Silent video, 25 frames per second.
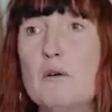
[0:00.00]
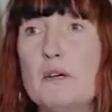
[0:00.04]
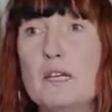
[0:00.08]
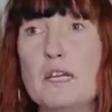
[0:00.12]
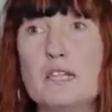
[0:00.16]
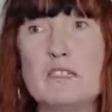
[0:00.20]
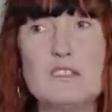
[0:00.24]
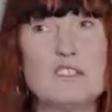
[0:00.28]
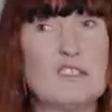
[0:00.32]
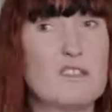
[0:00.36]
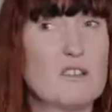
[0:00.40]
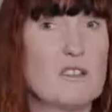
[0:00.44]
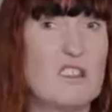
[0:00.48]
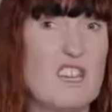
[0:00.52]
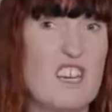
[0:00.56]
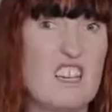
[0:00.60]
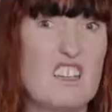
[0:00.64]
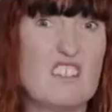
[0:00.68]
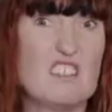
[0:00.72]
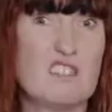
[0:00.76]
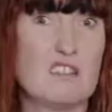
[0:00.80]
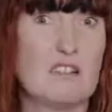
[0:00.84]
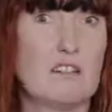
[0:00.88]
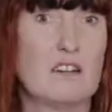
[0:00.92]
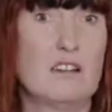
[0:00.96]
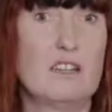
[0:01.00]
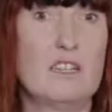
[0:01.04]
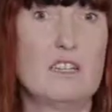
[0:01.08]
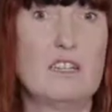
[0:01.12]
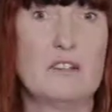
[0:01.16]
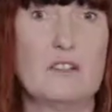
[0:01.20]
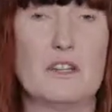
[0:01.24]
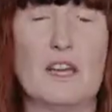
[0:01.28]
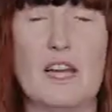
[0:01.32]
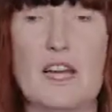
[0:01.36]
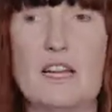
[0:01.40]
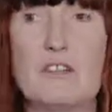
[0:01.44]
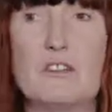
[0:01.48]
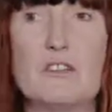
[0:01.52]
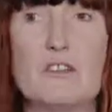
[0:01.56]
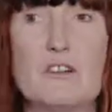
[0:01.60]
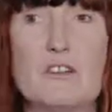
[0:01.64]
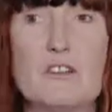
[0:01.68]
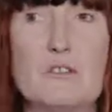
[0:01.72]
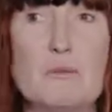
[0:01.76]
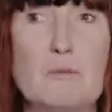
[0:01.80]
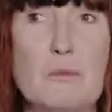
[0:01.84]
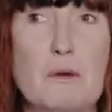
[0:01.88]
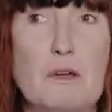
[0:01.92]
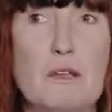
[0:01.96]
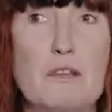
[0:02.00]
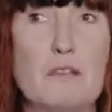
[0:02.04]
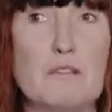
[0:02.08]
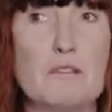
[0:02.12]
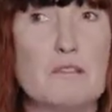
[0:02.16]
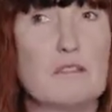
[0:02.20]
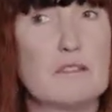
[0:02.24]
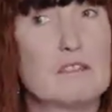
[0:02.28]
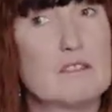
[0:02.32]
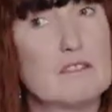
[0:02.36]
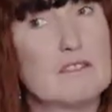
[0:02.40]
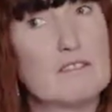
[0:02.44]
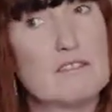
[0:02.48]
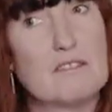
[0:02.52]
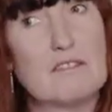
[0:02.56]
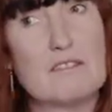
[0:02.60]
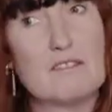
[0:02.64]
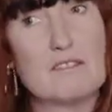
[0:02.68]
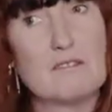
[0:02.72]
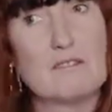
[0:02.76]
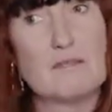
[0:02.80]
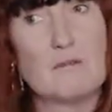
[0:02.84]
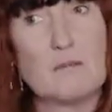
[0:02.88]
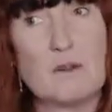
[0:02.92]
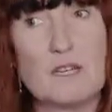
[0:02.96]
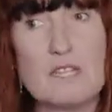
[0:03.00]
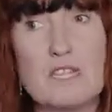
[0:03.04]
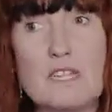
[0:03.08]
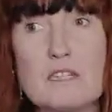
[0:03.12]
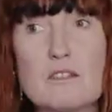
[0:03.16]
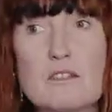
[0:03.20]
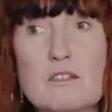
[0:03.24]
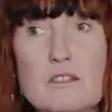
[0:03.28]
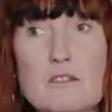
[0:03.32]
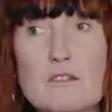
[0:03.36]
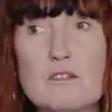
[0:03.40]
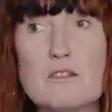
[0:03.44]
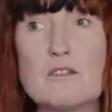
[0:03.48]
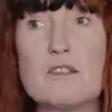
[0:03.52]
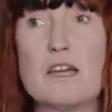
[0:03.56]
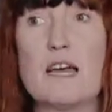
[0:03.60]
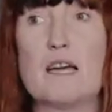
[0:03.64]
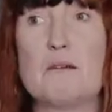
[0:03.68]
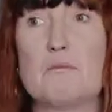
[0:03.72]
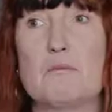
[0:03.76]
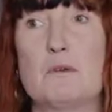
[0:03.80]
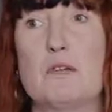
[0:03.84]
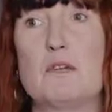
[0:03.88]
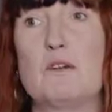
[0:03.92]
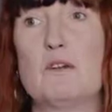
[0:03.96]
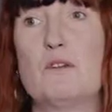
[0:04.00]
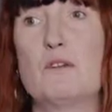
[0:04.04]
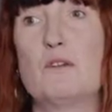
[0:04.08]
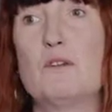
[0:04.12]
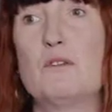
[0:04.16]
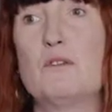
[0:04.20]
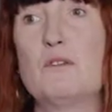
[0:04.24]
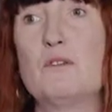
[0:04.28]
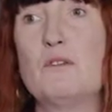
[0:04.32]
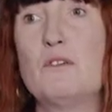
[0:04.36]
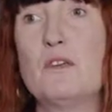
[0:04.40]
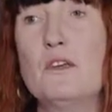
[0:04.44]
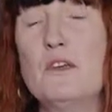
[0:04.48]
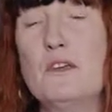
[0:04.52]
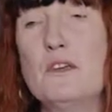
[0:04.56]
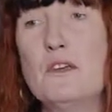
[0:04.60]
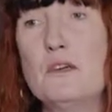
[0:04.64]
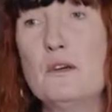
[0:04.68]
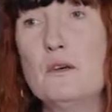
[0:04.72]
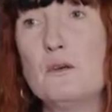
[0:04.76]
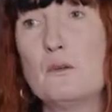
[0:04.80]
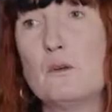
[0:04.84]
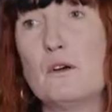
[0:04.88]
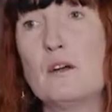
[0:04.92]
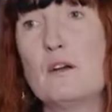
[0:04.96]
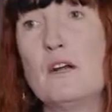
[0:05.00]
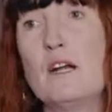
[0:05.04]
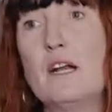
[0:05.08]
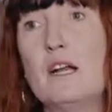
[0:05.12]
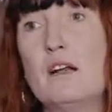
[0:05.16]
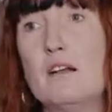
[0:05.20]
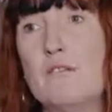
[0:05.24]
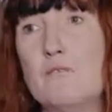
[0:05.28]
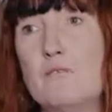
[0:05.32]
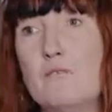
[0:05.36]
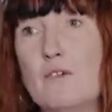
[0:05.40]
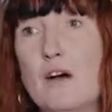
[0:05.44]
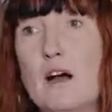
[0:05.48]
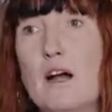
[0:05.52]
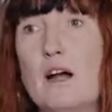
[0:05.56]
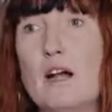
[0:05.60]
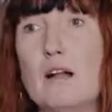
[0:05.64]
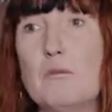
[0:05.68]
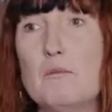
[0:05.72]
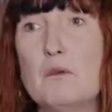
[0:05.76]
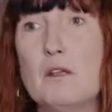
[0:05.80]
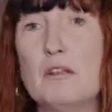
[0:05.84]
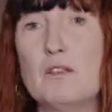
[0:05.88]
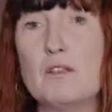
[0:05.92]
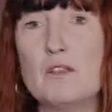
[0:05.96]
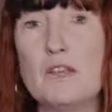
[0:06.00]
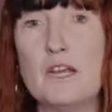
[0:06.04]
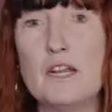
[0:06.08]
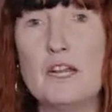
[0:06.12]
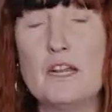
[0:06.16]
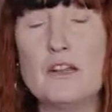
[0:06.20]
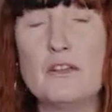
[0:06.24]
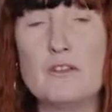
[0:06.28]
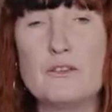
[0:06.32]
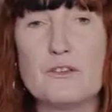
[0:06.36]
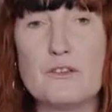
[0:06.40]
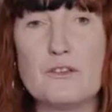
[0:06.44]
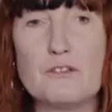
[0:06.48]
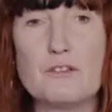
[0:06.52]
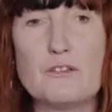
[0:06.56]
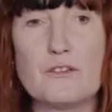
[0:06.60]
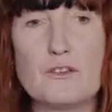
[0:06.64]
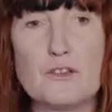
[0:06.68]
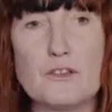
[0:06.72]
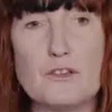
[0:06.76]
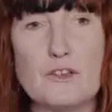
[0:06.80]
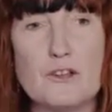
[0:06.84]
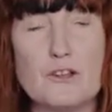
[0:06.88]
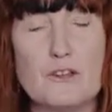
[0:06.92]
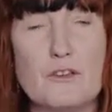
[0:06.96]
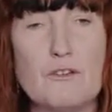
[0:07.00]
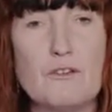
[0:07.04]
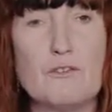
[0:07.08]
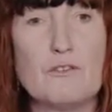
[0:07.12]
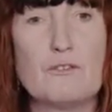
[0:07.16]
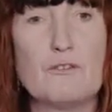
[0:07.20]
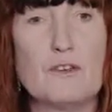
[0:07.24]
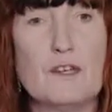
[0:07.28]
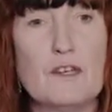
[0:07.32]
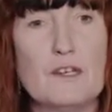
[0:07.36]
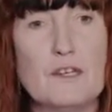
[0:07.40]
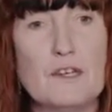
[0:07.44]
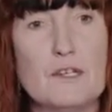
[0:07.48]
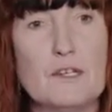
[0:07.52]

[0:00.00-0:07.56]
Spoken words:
We get to do things that are a little dangerous, but we can do that because we're in an environment that isn't sort of